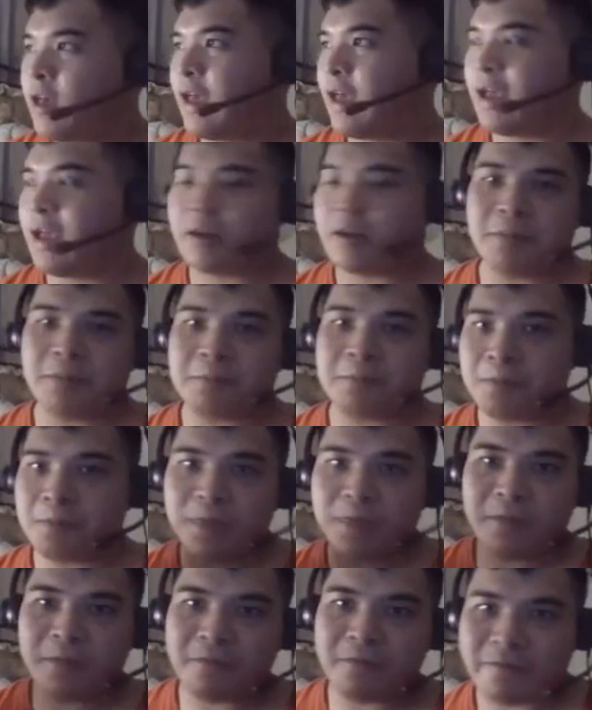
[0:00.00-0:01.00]
and
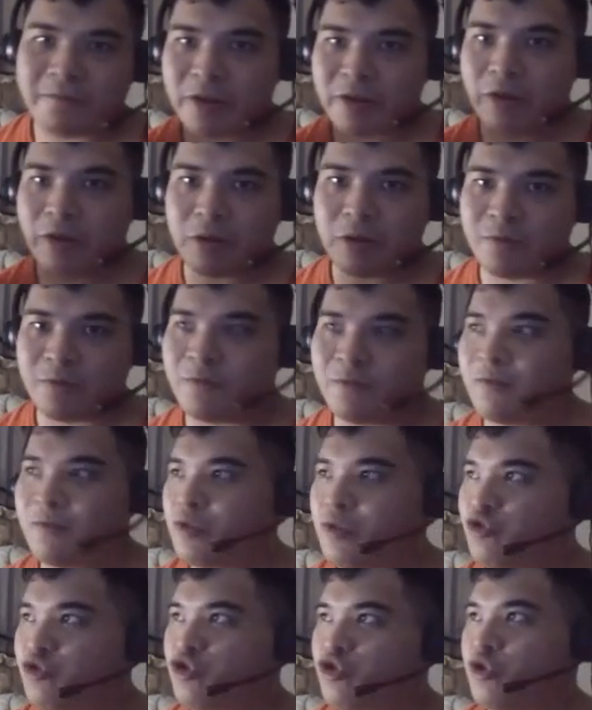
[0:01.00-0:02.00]
various
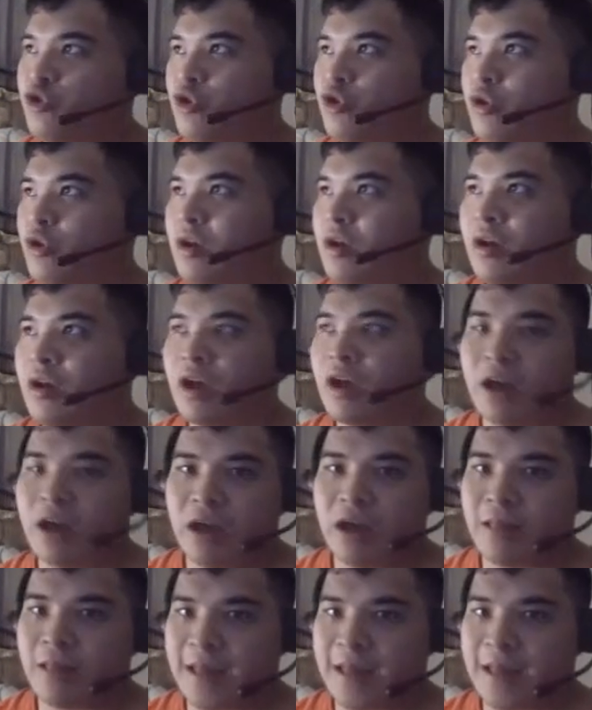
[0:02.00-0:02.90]
future uh,